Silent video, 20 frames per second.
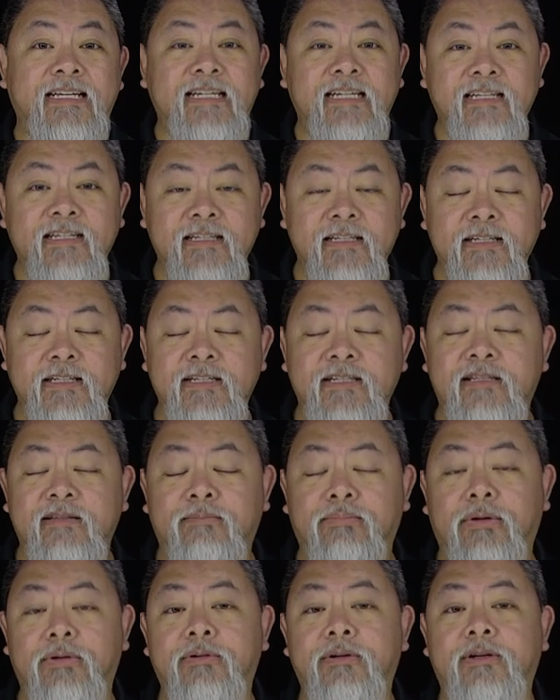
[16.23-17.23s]
It is the
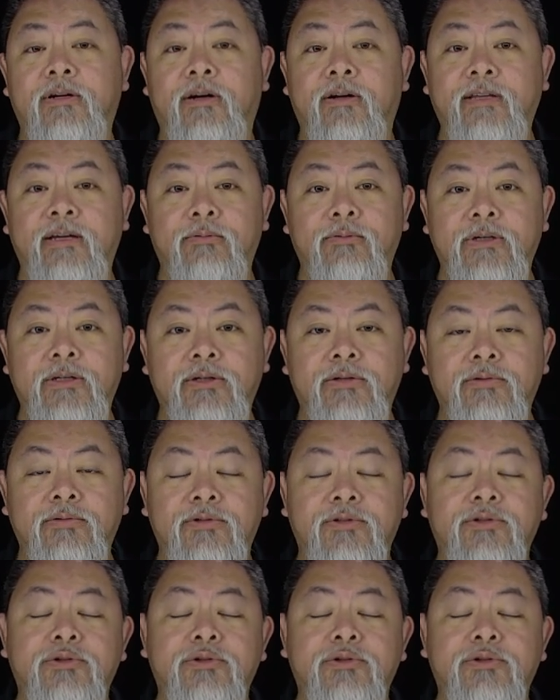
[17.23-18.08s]
protocol that we use